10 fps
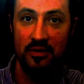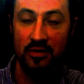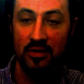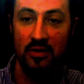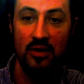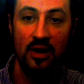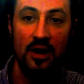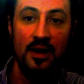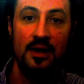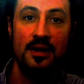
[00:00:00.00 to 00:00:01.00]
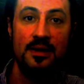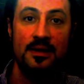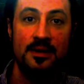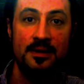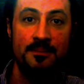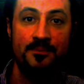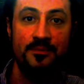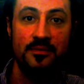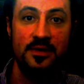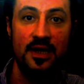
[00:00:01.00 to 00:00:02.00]
So
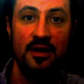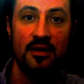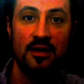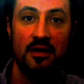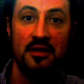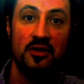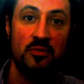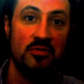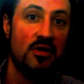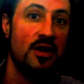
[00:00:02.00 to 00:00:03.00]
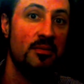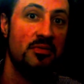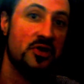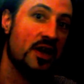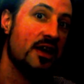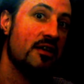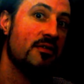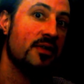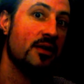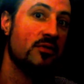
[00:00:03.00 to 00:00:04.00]
yeah, like, subscribe,
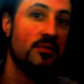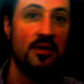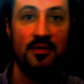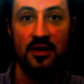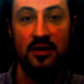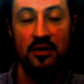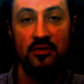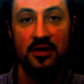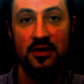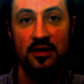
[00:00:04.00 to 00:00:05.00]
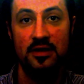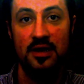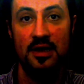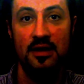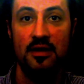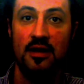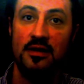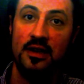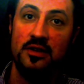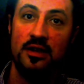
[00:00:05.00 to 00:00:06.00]
share with anyone that might find it interesting, and I'll
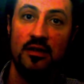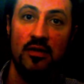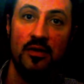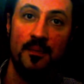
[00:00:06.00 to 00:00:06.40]
catch you later on.